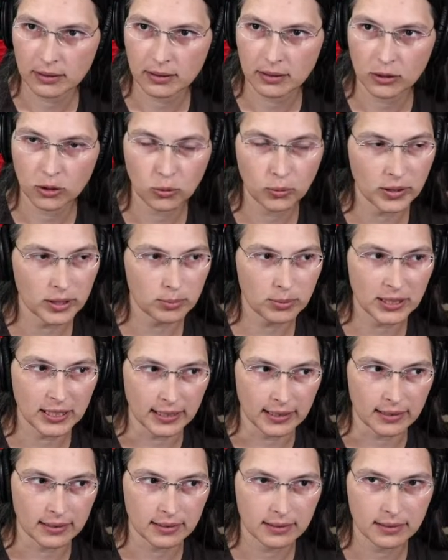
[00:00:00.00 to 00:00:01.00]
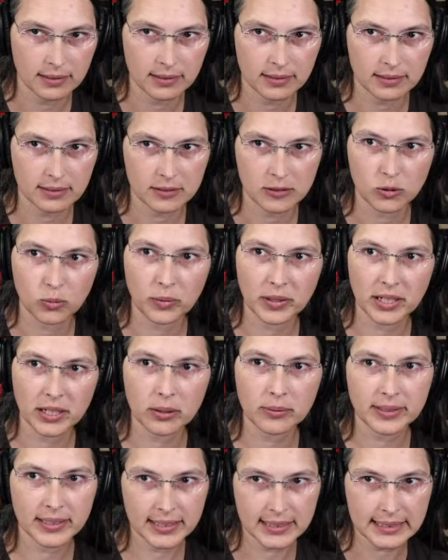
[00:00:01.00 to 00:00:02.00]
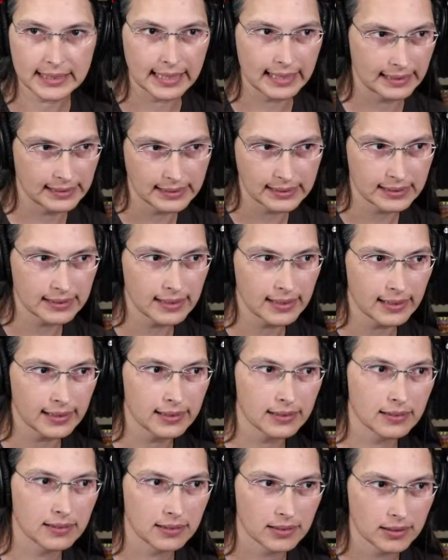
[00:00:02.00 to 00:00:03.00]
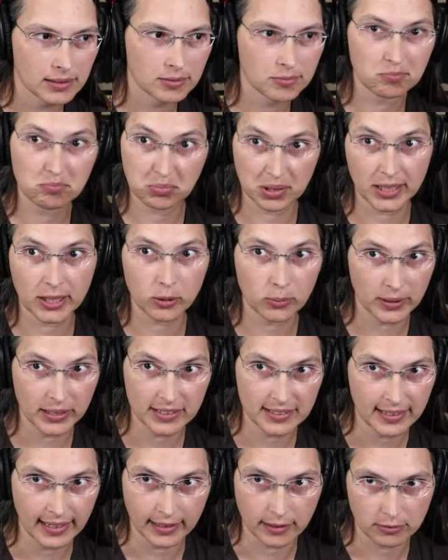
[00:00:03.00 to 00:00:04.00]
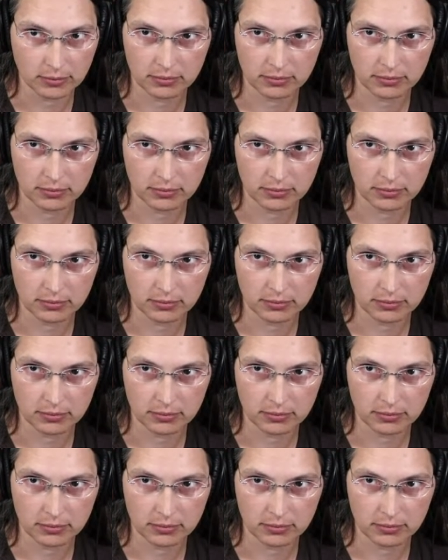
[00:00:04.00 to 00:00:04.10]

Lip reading: with a bullet, we know in this case that player 1 is dead.